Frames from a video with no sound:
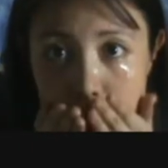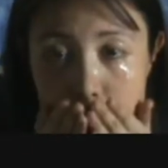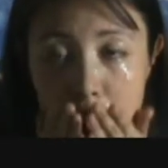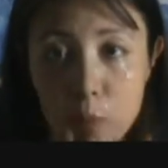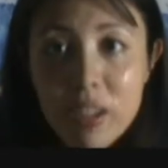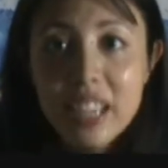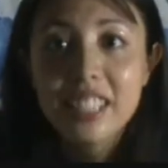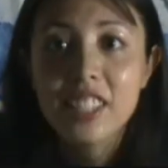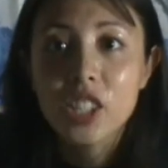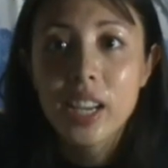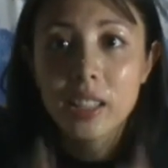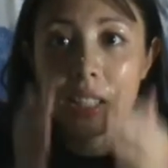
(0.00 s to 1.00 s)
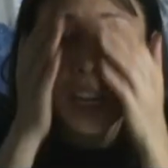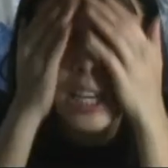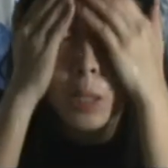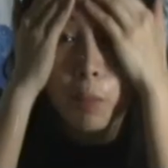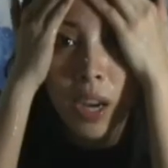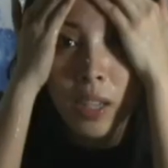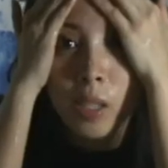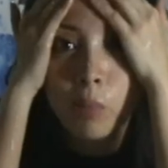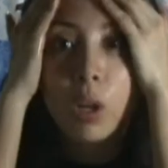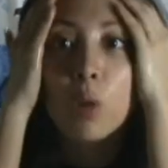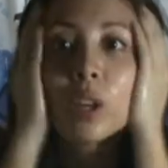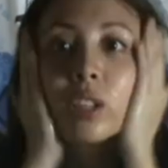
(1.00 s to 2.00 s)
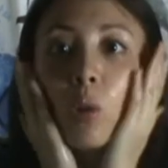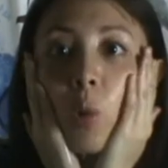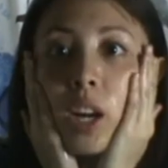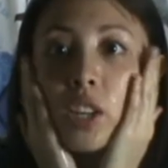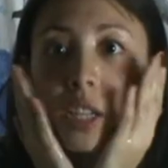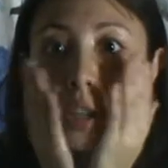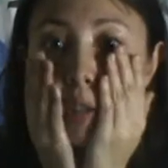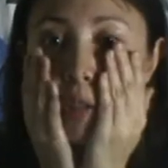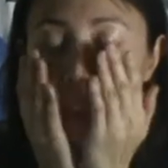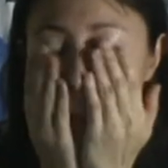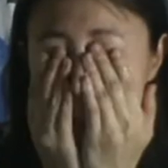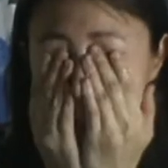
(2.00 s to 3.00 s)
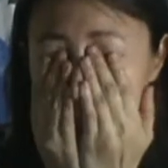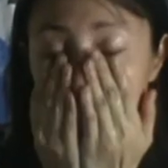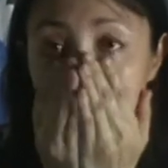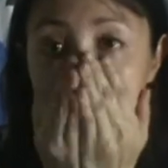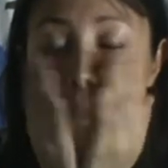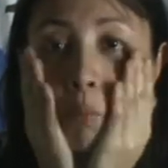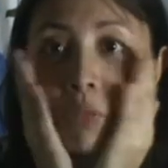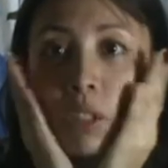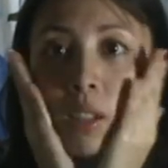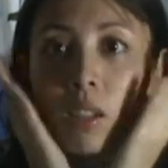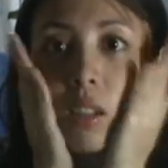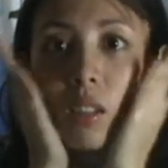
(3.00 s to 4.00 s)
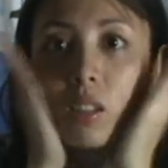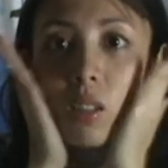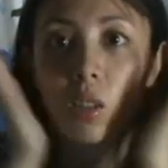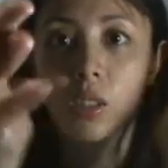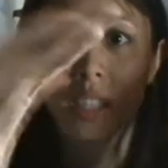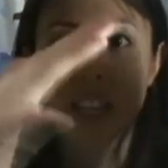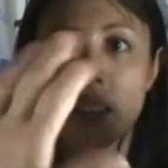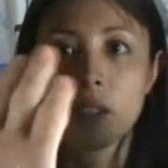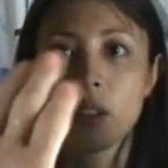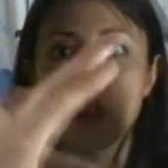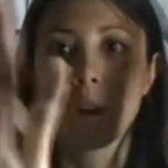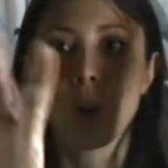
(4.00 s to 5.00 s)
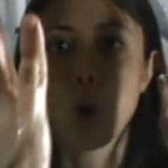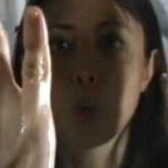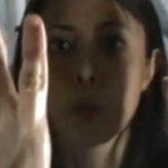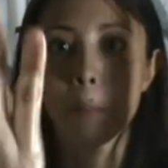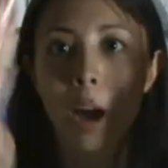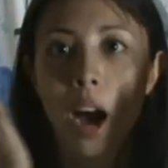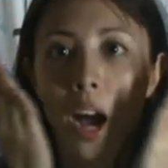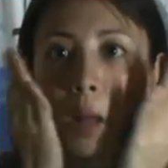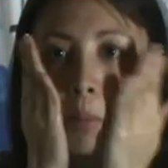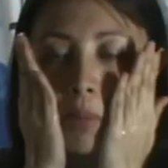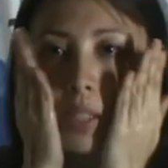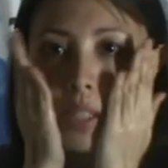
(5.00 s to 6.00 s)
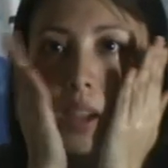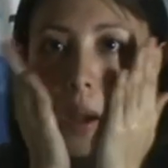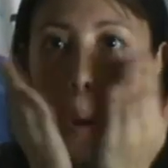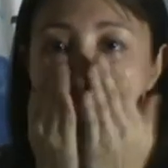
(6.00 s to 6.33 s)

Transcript: You want to be as gentle as possible when you're washing your face. So see, open palms.